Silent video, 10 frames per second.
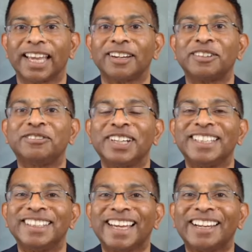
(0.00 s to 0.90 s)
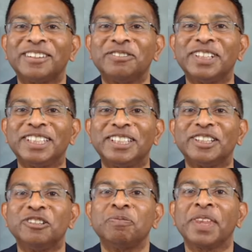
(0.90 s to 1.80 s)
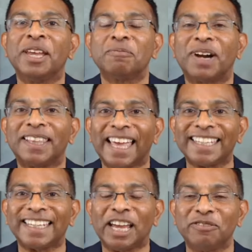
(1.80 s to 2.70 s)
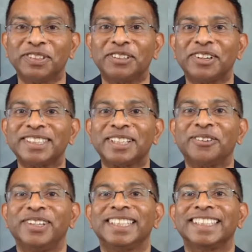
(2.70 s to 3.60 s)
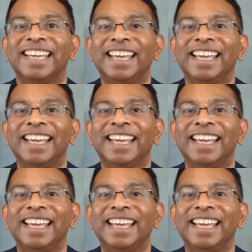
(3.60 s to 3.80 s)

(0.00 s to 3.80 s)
I'll refer to you by that name for the rest of the quiz.